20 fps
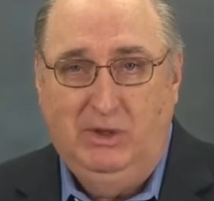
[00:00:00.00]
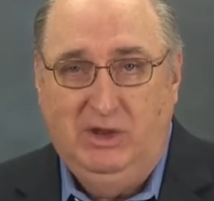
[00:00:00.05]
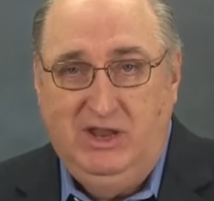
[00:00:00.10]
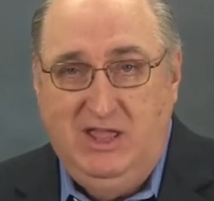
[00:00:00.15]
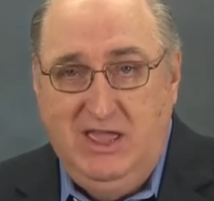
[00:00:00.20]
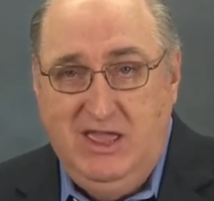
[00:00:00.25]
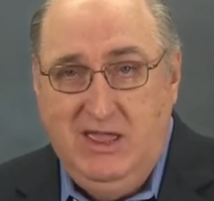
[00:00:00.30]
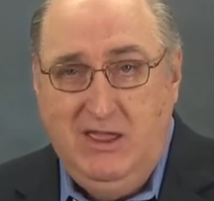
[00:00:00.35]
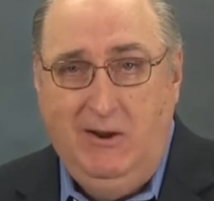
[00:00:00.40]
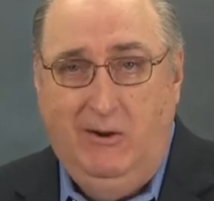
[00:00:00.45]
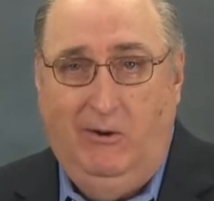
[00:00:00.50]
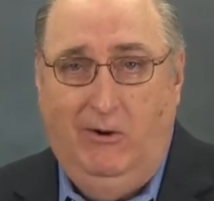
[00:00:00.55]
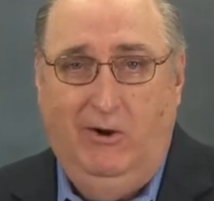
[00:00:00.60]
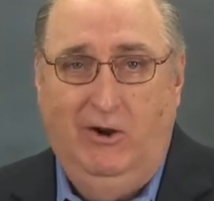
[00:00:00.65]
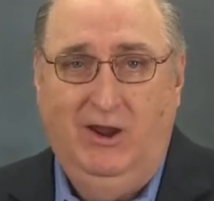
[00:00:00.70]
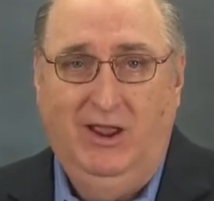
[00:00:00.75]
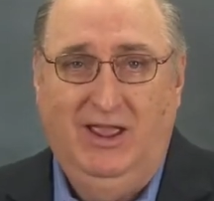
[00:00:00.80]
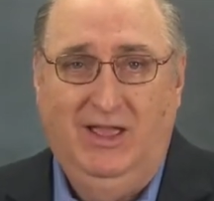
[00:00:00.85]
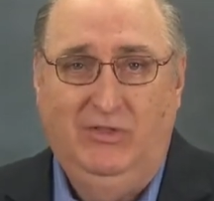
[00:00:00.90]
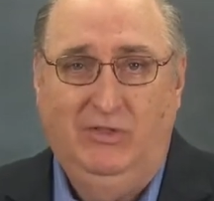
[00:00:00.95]
But
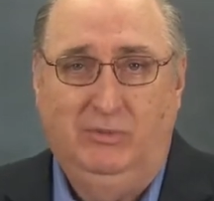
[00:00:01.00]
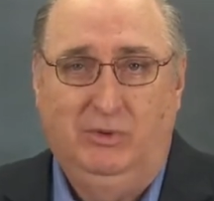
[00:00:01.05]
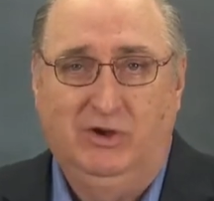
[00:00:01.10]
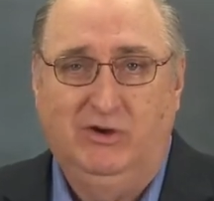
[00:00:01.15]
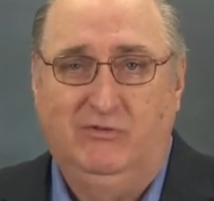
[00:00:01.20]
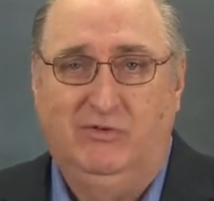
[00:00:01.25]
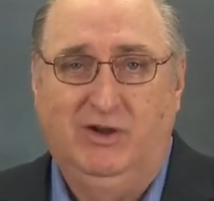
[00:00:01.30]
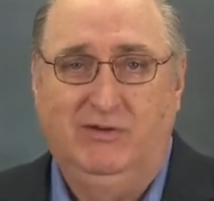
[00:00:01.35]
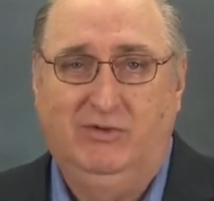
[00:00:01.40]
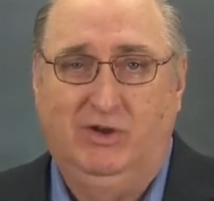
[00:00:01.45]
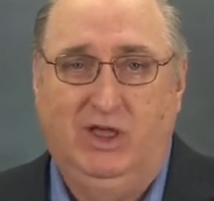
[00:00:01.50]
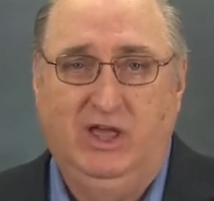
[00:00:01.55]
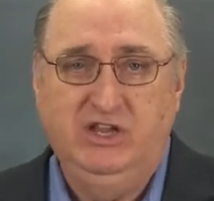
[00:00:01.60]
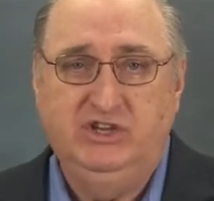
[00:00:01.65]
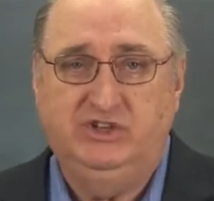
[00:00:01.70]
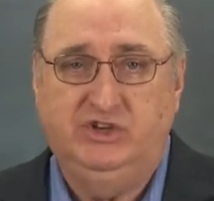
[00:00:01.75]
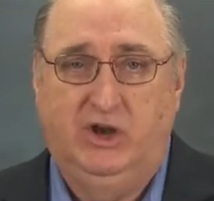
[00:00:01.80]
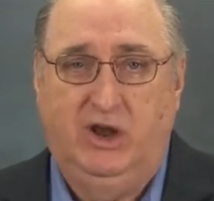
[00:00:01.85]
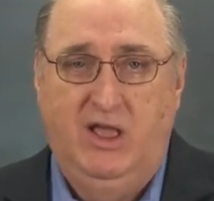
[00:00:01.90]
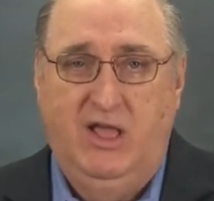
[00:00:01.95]
here in the book of
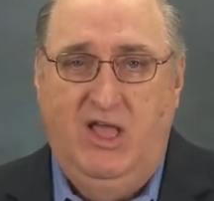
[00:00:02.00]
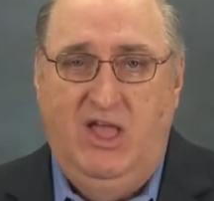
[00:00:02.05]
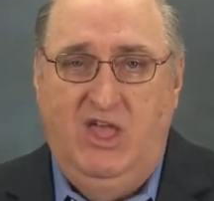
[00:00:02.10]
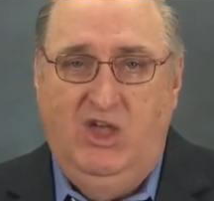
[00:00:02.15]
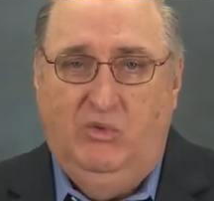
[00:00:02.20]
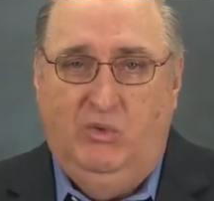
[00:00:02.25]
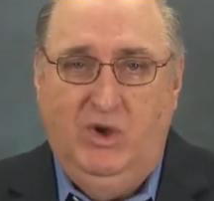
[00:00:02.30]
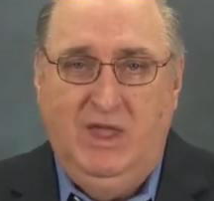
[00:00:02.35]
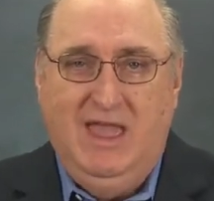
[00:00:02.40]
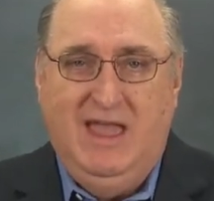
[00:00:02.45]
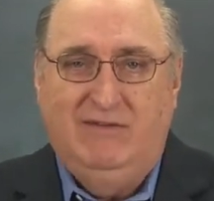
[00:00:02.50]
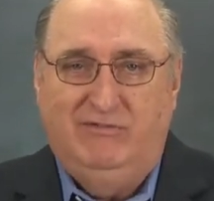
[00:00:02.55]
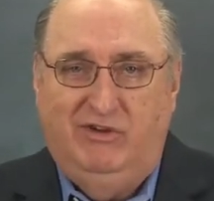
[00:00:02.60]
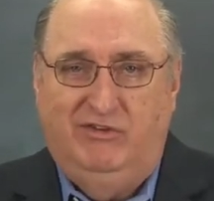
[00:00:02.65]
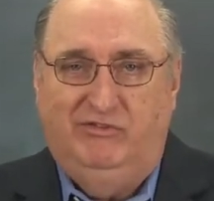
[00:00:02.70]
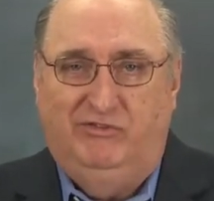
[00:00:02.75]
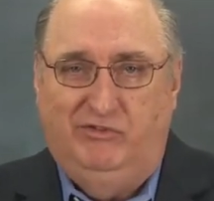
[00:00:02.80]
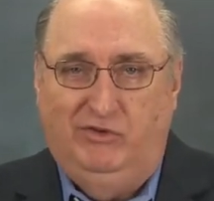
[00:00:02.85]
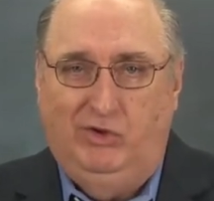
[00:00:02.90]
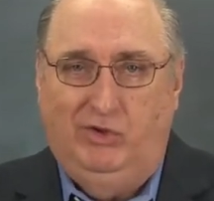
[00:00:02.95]
Revelation, we have
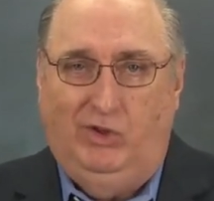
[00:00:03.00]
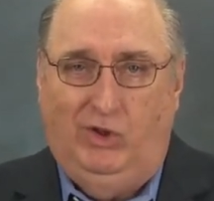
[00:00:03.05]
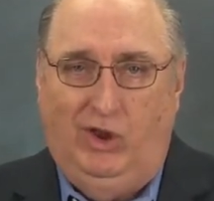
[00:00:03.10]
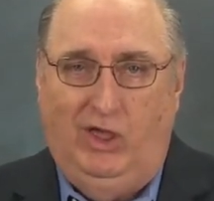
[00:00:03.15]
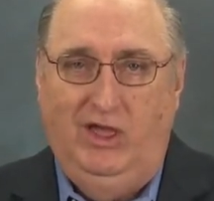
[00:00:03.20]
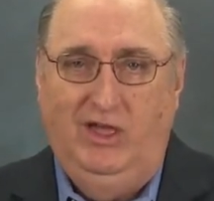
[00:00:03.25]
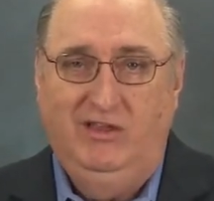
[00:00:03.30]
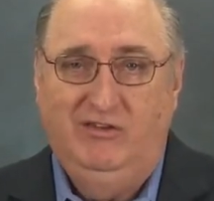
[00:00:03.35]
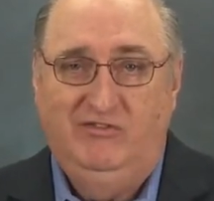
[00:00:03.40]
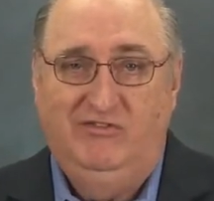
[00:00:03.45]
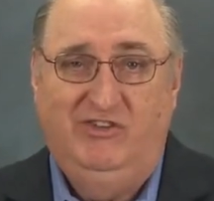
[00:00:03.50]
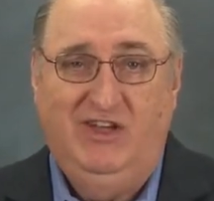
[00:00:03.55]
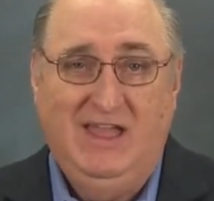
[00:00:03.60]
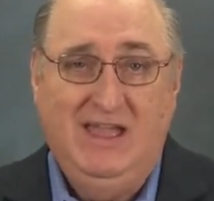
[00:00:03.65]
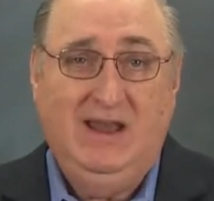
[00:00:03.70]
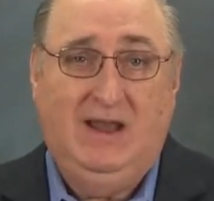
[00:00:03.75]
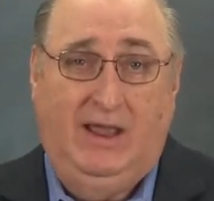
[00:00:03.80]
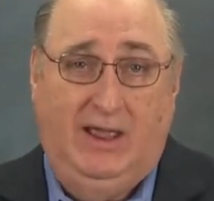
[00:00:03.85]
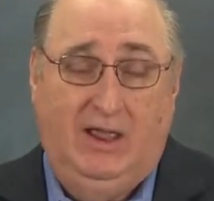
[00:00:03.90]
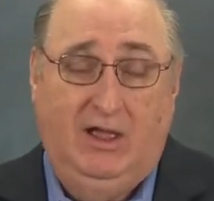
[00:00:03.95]
a full
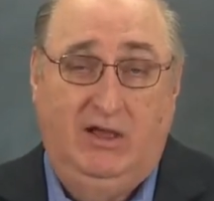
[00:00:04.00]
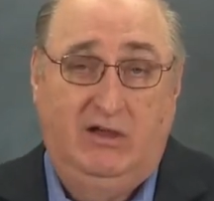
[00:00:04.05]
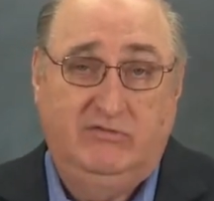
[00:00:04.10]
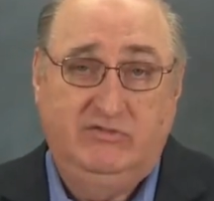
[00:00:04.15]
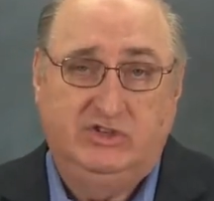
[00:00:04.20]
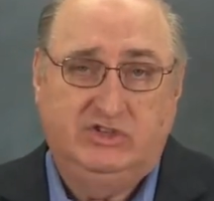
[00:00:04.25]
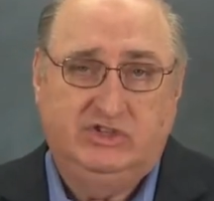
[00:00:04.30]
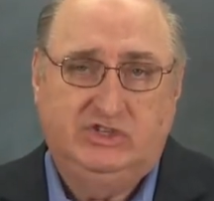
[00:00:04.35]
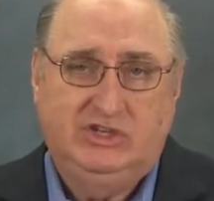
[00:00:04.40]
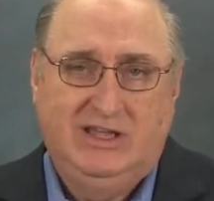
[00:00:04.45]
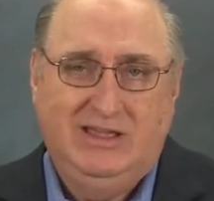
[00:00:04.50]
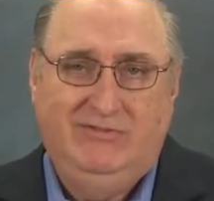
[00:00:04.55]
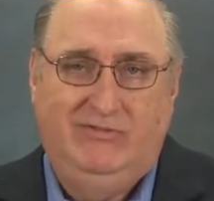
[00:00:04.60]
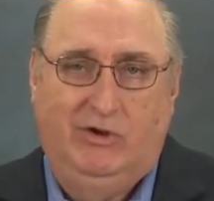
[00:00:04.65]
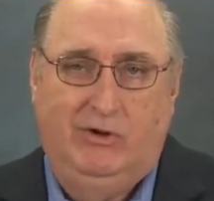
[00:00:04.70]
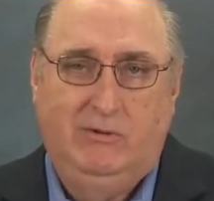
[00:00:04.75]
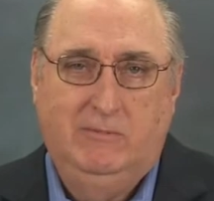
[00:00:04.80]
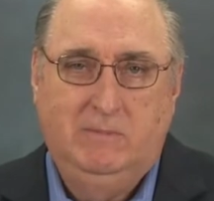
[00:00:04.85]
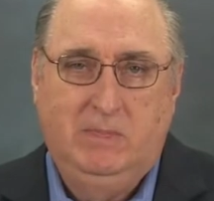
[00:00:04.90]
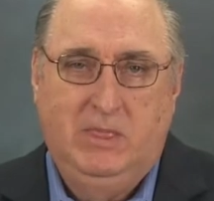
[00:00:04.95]
unveiling of the
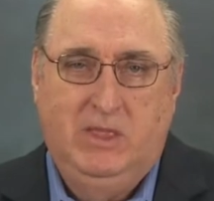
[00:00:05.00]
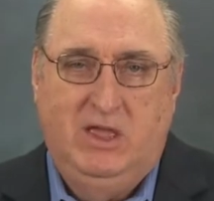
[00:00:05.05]
Savior.